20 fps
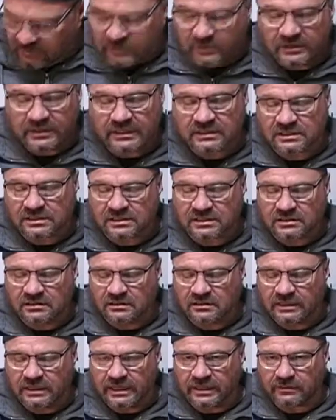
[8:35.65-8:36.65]
That's
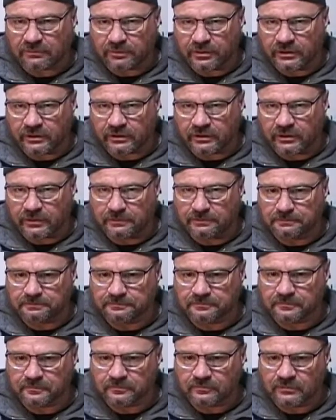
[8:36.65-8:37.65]
the neck pickup.
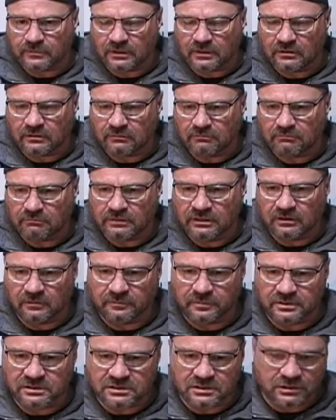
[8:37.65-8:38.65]
Middle
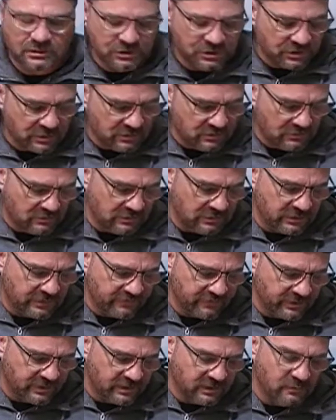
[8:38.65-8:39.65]
position,
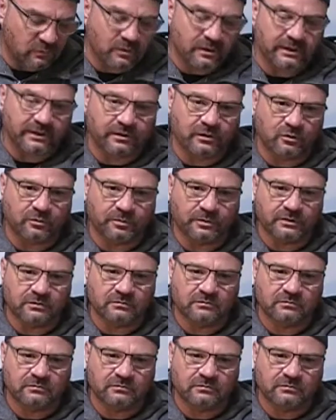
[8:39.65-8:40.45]
everything wide open.